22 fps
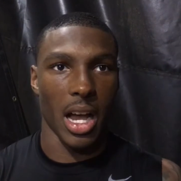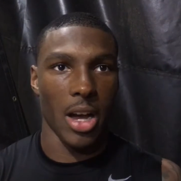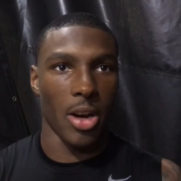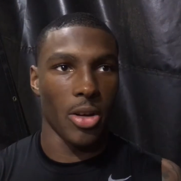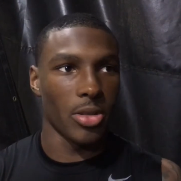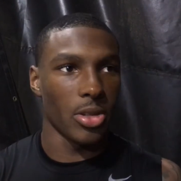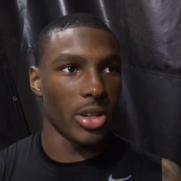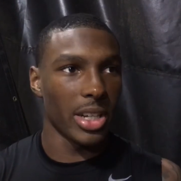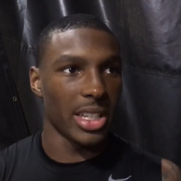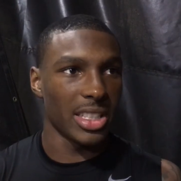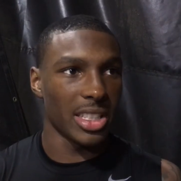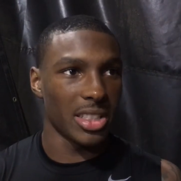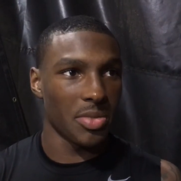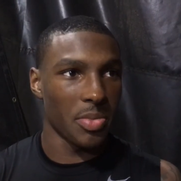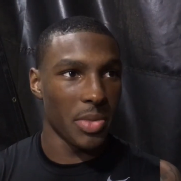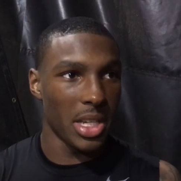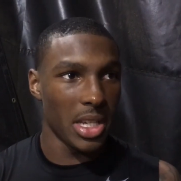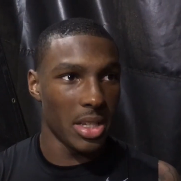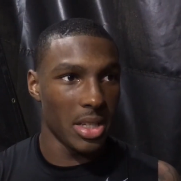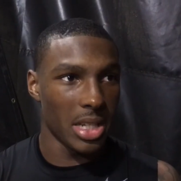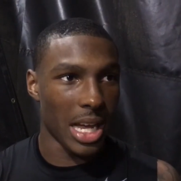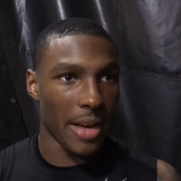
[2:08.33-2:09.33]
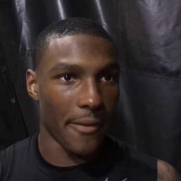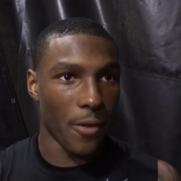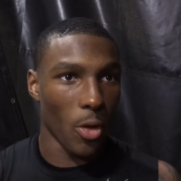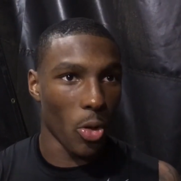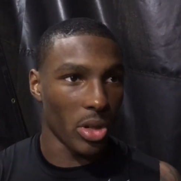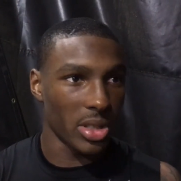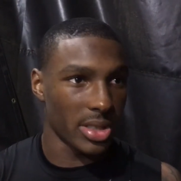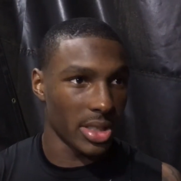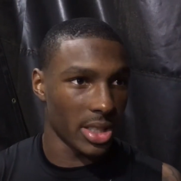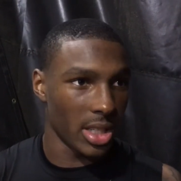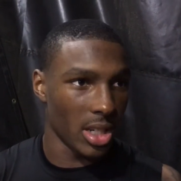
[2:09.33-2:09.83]
don't know. It's just me not
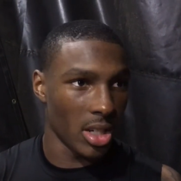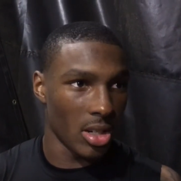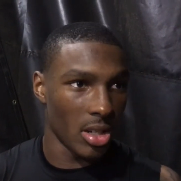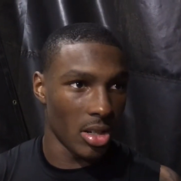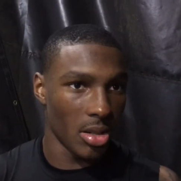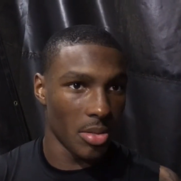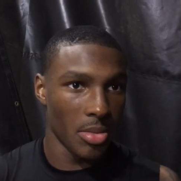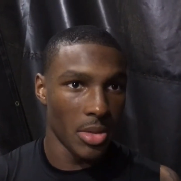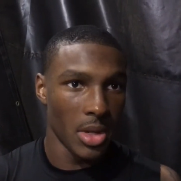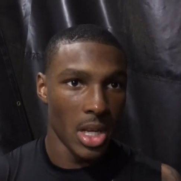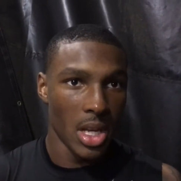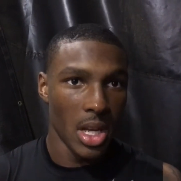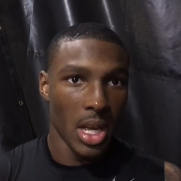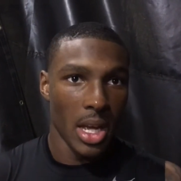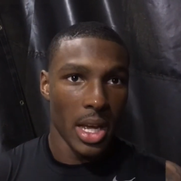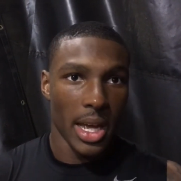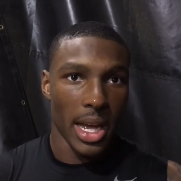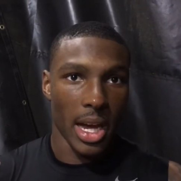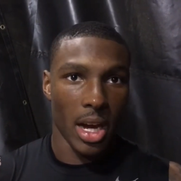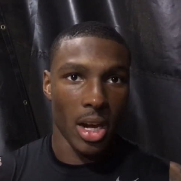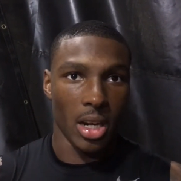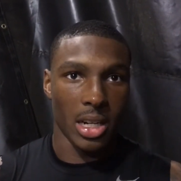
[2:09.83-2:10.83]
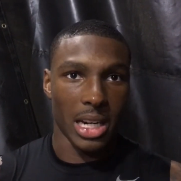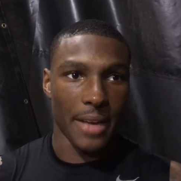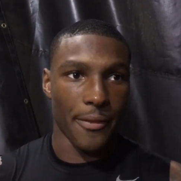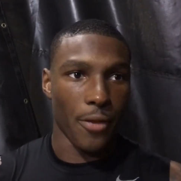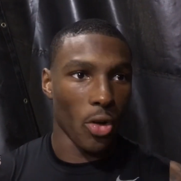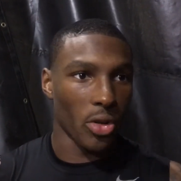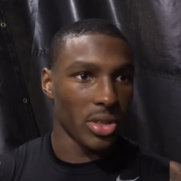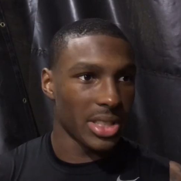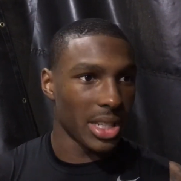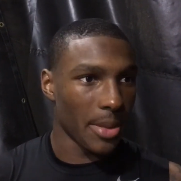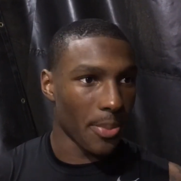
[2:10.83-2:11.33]
focusing on. Um, uh, not
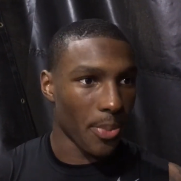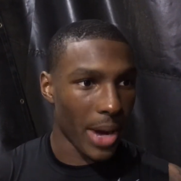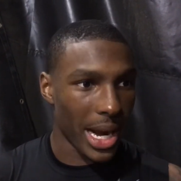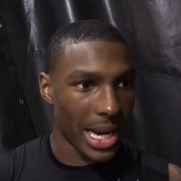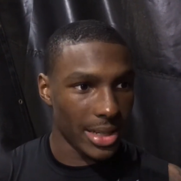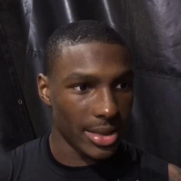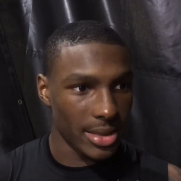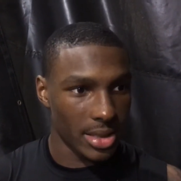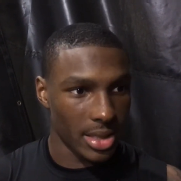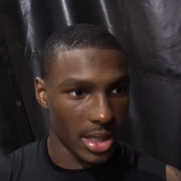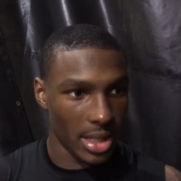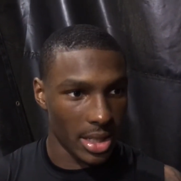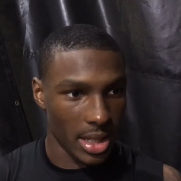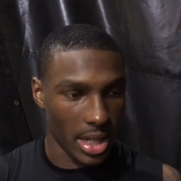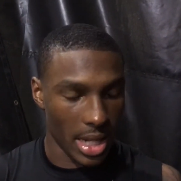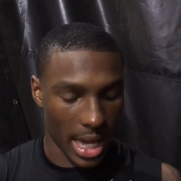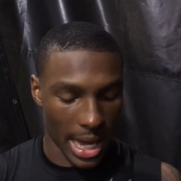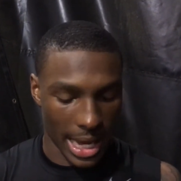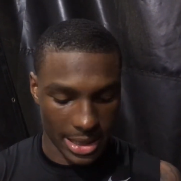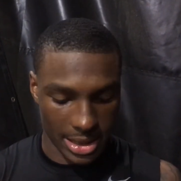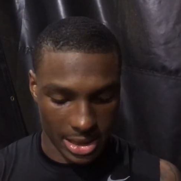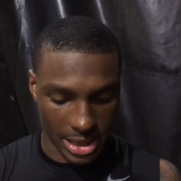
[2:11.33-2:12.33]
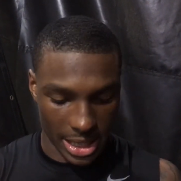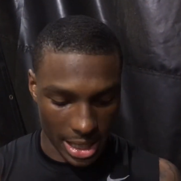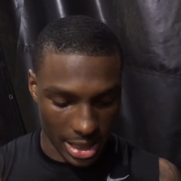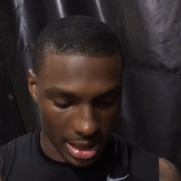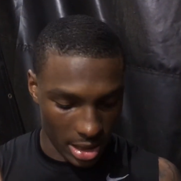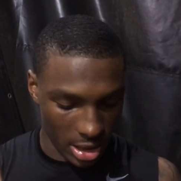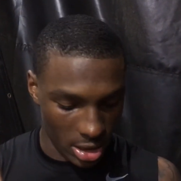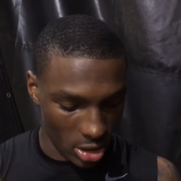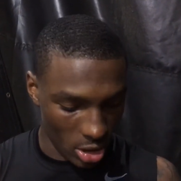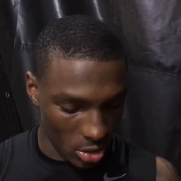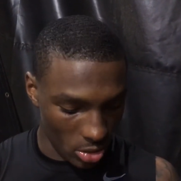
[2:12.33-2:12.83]
focusing in practice, and I just got to
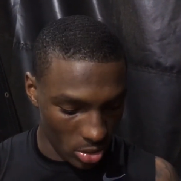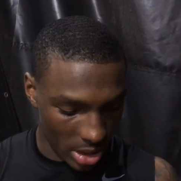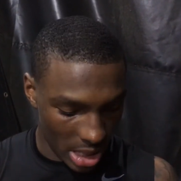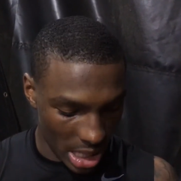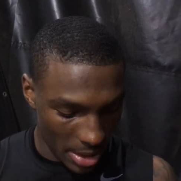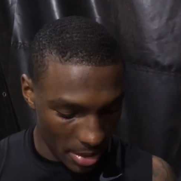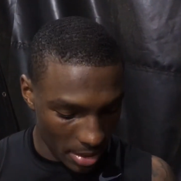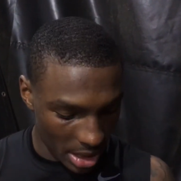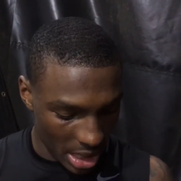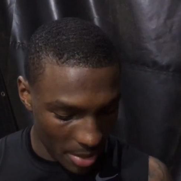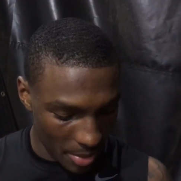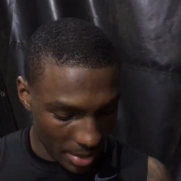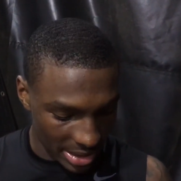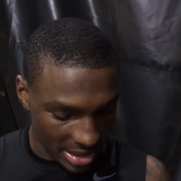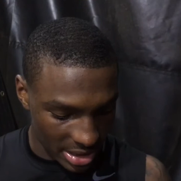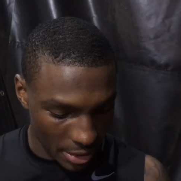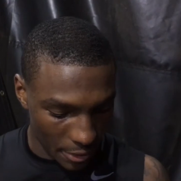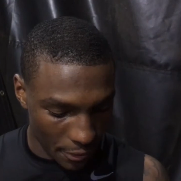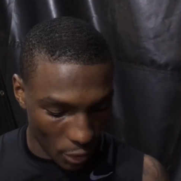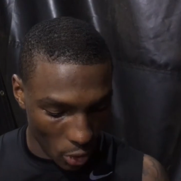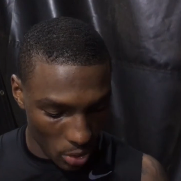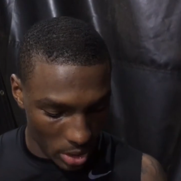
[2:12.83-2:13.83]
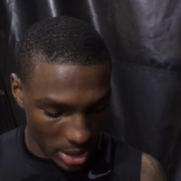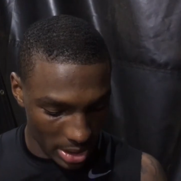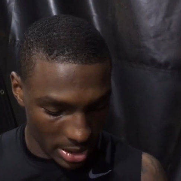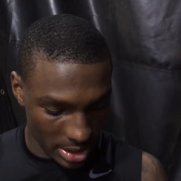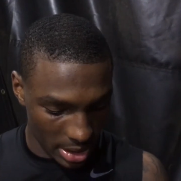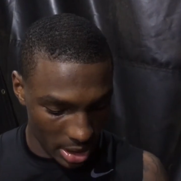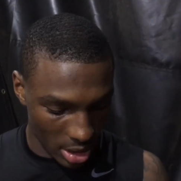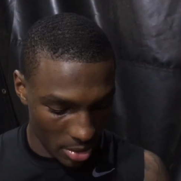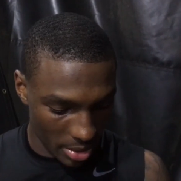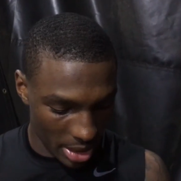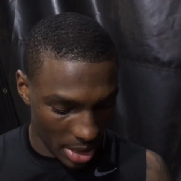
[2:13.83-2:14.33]
you know keep keep myself focused
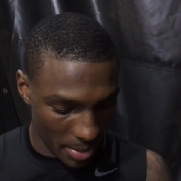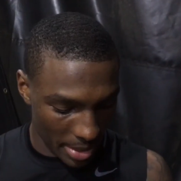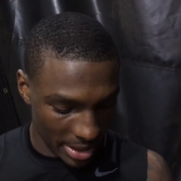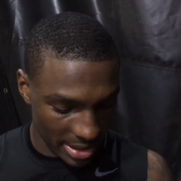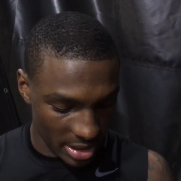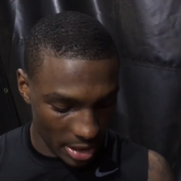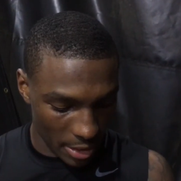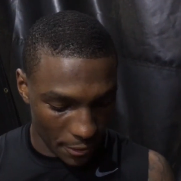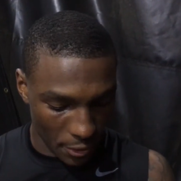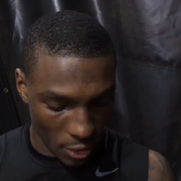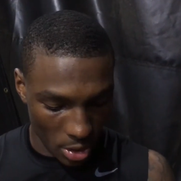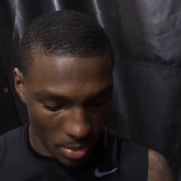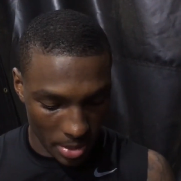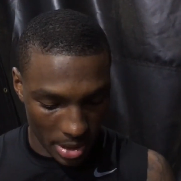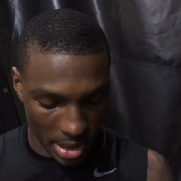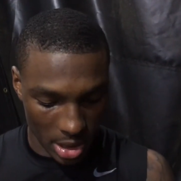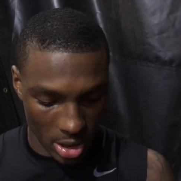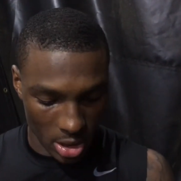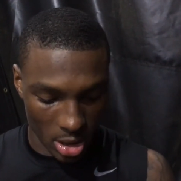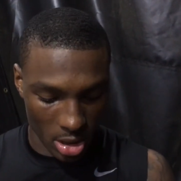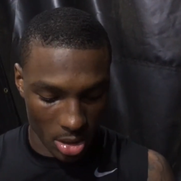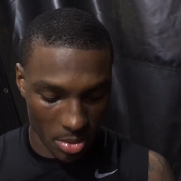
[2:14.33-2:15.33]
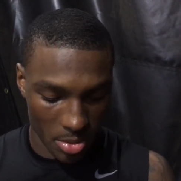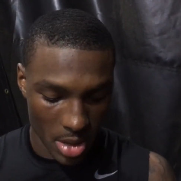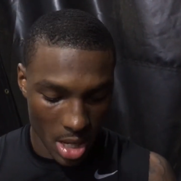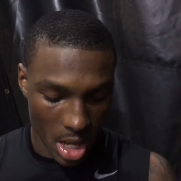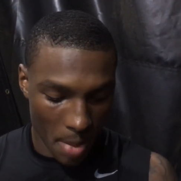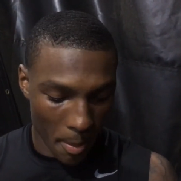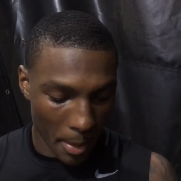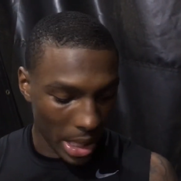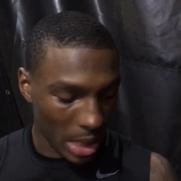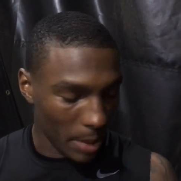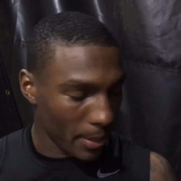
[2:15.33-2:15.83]
and uh, keep myself up and uh,
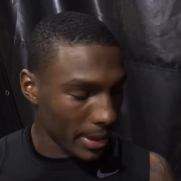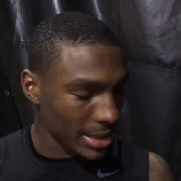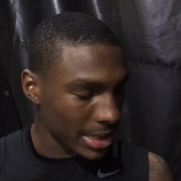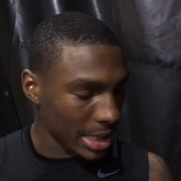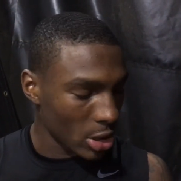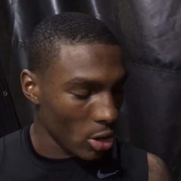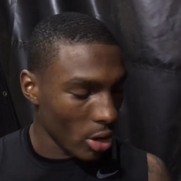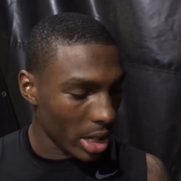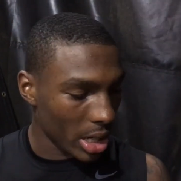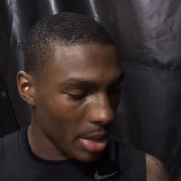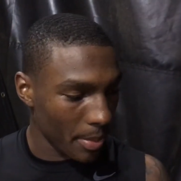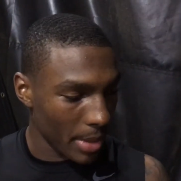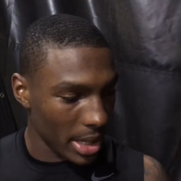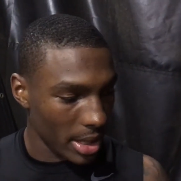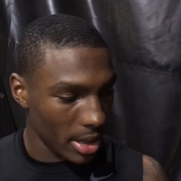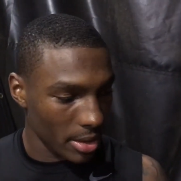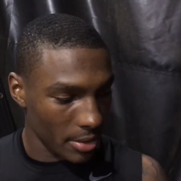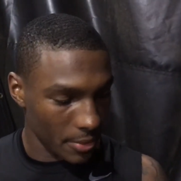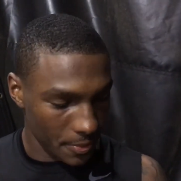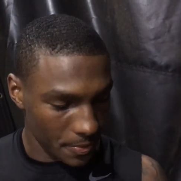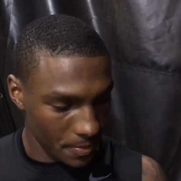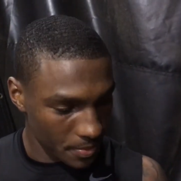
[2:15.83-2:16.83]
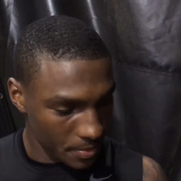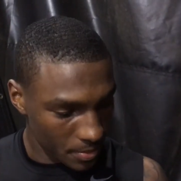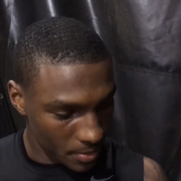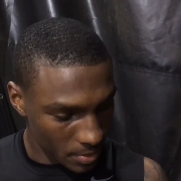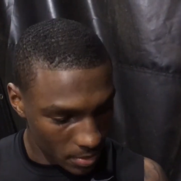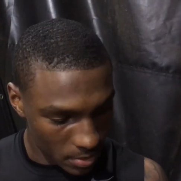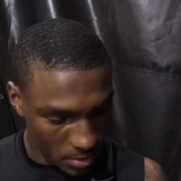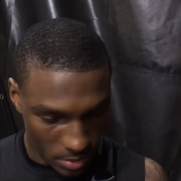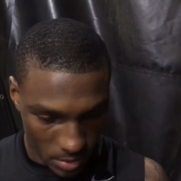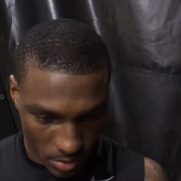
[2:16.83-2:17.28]
make the plays I know I can make. know, with